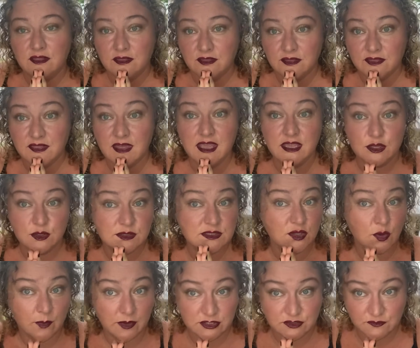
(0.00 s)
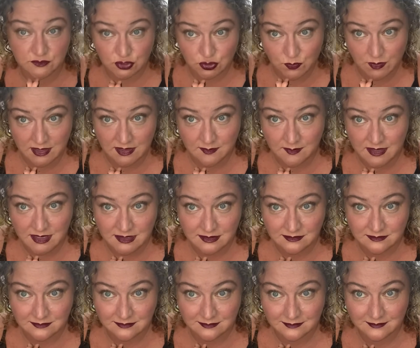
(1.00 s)
Thank you so much for joining me,
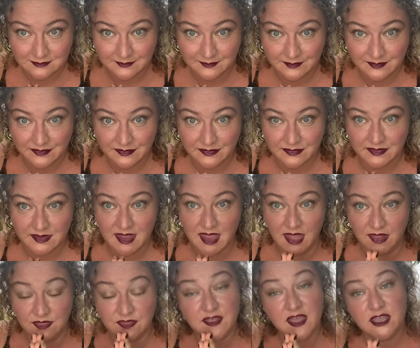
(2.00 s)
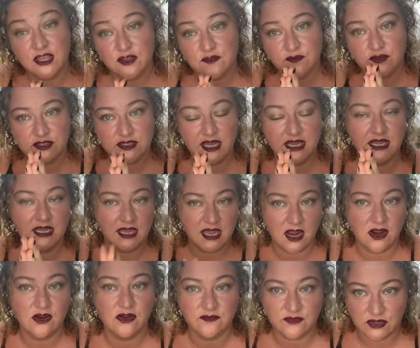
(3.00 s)
and thank you for taking
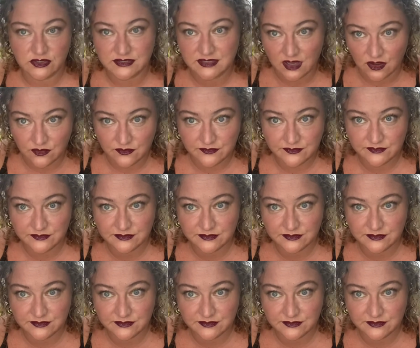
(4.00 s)
care of yourself.